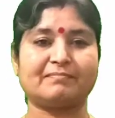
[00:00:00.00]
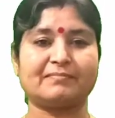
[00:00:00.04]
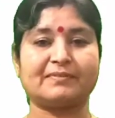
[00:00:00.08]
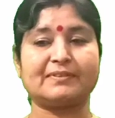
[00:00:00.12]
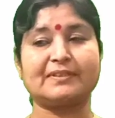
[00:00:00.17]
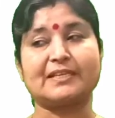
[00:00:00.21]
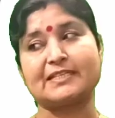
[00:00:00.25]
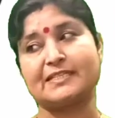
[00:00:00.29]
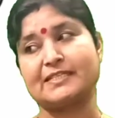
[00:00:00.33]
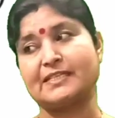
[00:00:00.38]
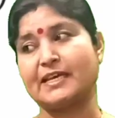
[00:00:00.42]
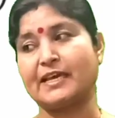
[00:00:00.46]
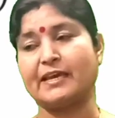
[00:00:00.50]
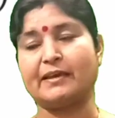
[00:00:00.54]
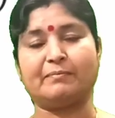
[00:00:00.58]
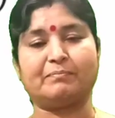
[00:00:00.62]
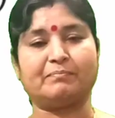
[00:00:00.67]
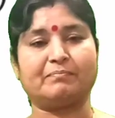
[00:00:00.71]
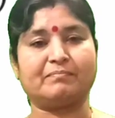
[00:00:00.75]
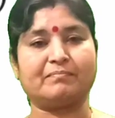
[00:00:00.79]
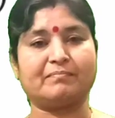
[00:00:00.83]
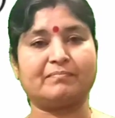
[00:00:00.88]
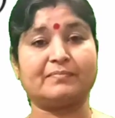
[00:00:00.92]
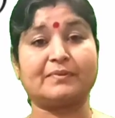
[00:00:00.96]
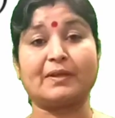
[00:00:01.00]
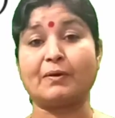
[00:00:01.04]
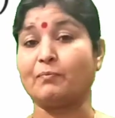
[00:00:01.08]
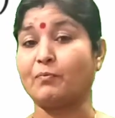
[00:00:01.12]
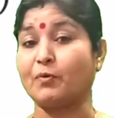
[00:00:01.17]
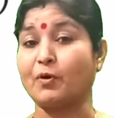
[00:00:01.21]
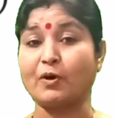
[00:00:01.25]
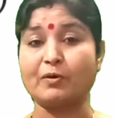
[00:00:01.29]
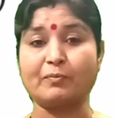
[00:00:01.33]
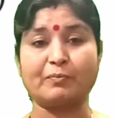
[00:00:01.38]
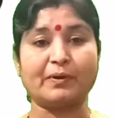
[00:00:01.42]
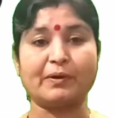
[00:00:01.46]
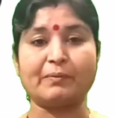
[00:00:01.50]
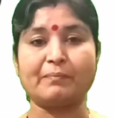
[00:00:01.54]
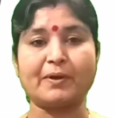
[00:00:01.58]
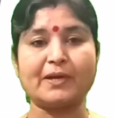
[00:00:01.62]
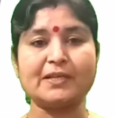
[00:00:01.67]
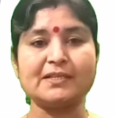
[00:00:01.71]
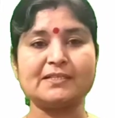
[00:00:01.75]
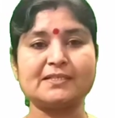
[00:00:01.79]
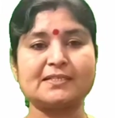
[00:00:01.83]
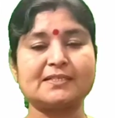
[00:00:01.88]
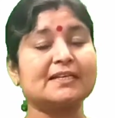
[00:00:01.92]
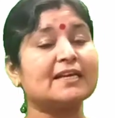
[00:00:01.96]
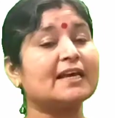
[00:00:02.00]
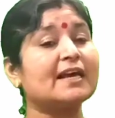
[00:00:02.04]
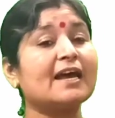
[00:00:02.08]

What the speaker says: the same, the verb remains